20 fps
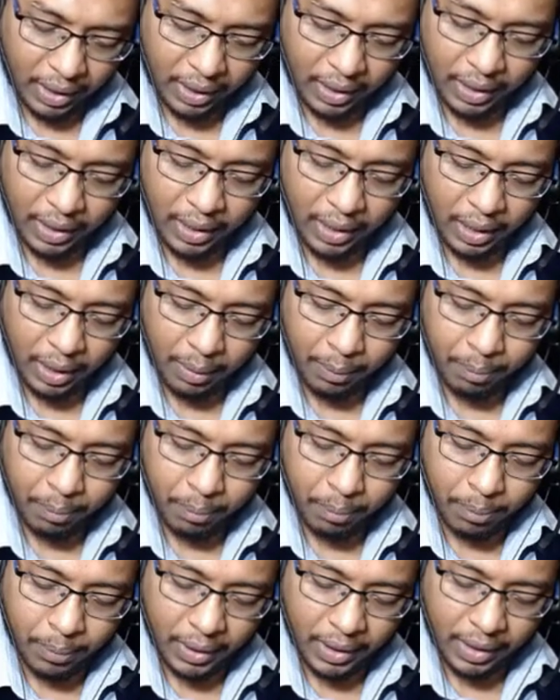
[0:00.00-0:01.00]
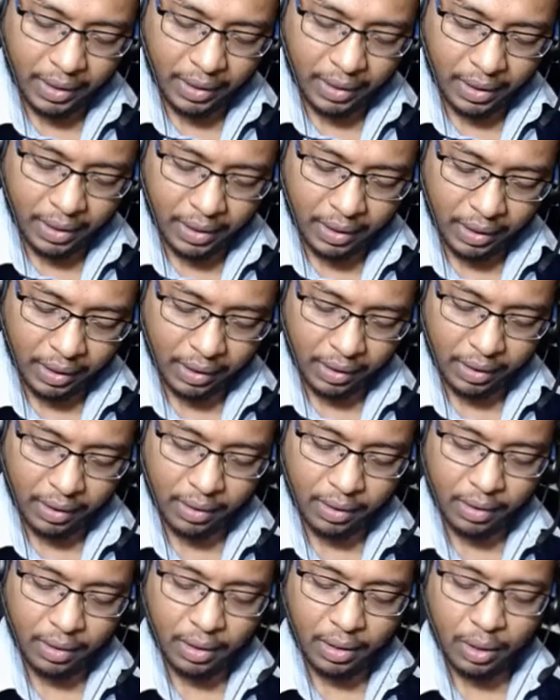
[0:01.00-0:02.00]
ABD,
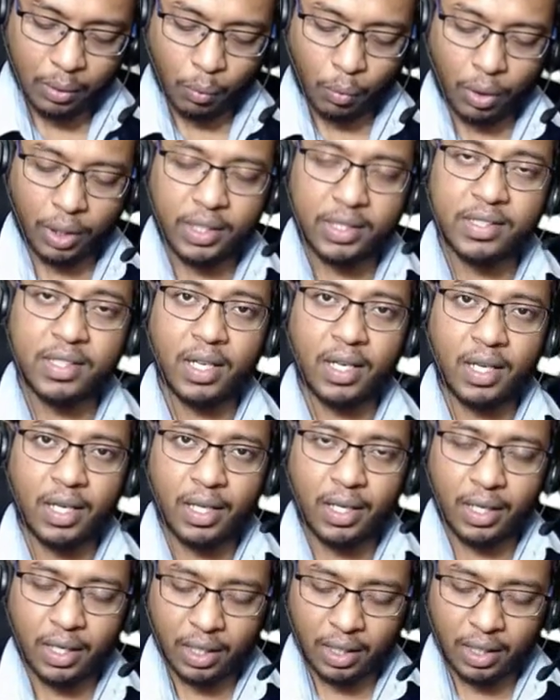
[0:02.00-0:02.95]
what is the area?